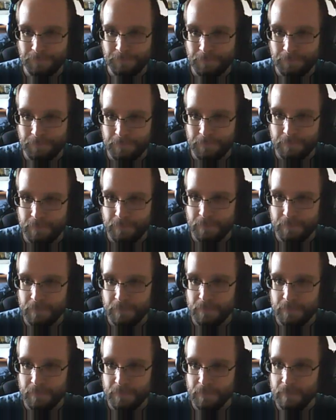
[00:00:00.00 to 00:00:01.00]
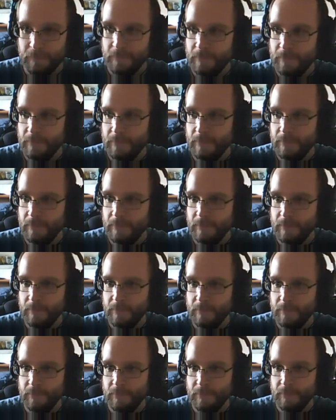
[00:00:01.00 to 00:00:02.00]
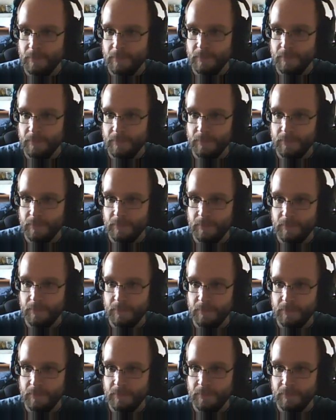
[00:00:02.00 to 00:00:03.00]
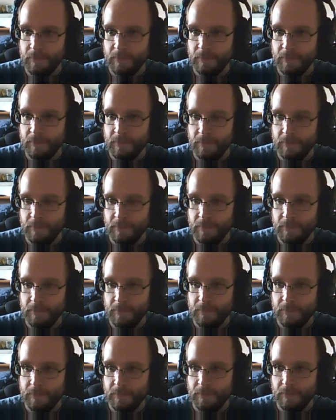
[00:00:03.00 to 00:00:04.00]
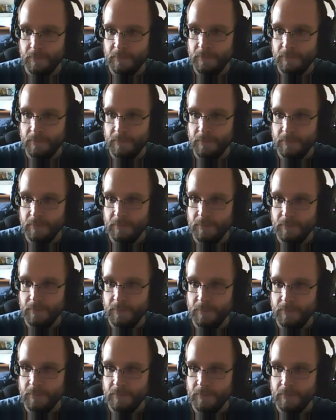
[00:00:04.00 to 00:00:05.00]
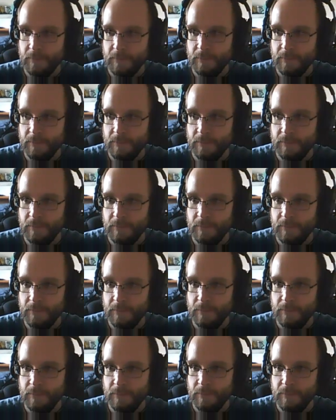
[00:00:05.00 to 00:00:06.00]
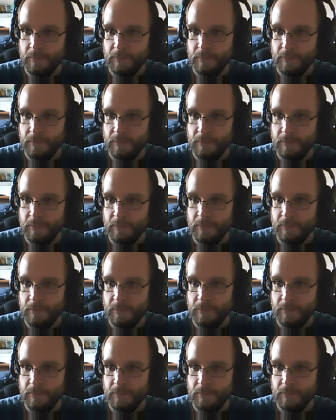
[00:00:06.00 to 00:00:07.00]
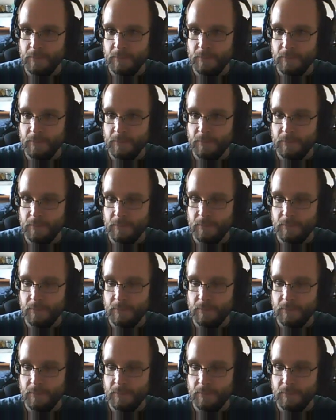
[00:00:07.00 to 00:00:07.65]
The person shown says nothing.